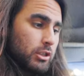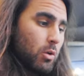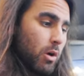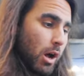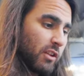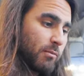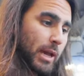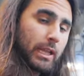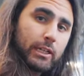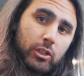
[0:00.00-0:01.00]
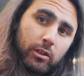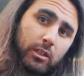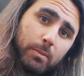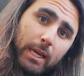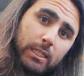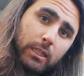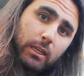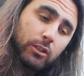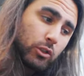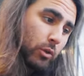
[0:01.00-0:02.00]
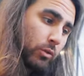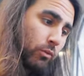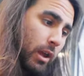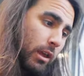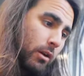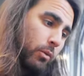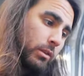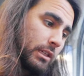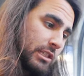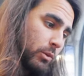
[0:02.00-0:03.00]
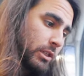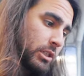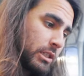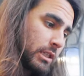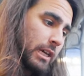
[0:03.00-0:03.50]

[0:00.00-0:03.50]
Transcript: So all of my electrical is basically controlled right here with these switches.